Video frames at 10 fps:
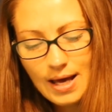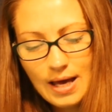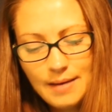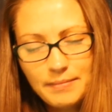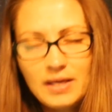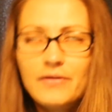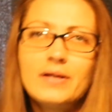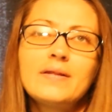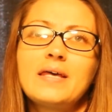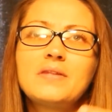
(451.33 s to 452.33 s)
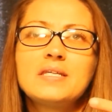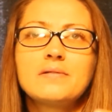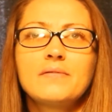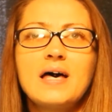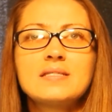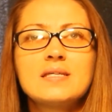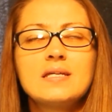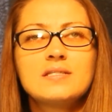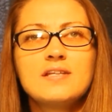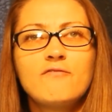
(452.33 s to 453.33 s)
I'm hearing like these
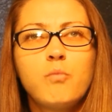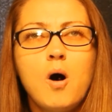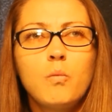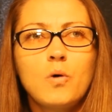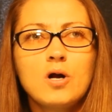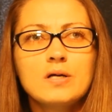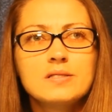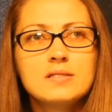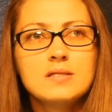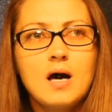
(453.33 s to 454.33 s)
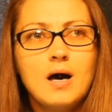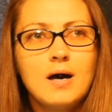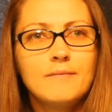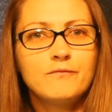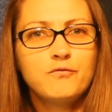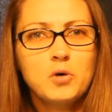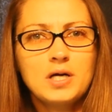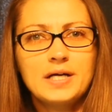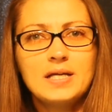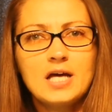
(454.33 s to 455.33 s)
lessons of what works for
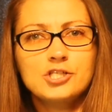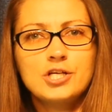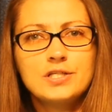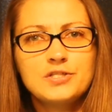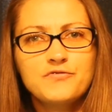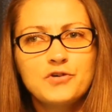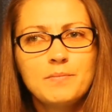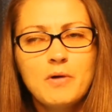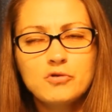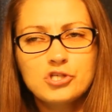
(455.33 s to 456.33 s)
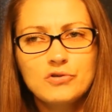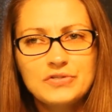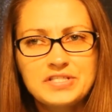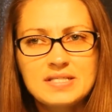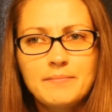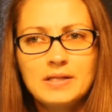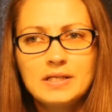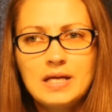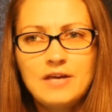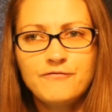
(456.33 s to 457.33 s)
connections, for emotional
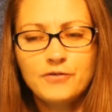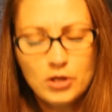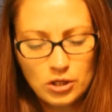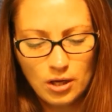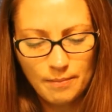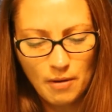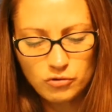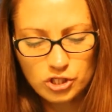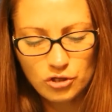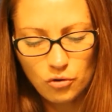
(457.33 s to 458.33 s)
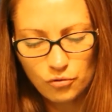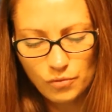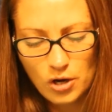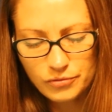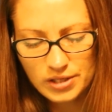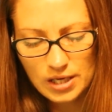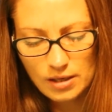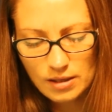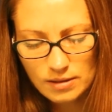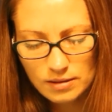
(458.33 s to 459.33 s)
stability, for emotional growth here.